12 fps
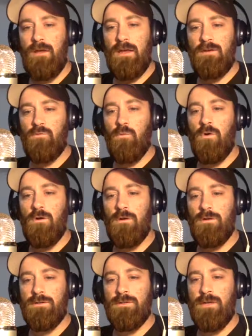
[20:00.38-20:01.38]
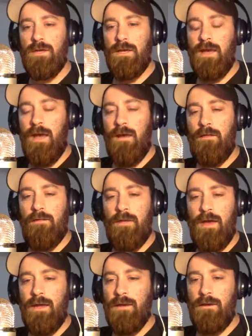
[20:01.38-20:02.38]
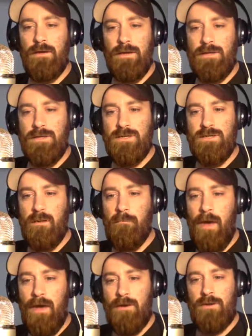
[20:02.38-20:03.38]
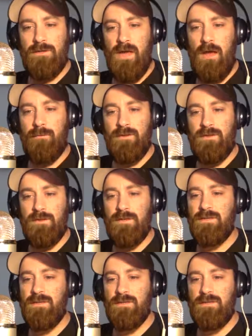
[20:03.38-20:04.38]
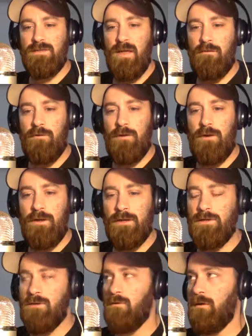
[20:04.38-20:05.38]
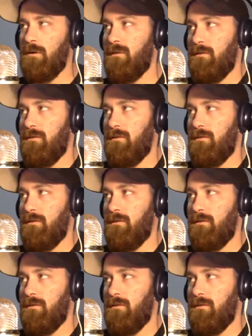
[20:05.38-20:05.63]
his world, and then it's just a matter of time until he sinks in that rear naked choke.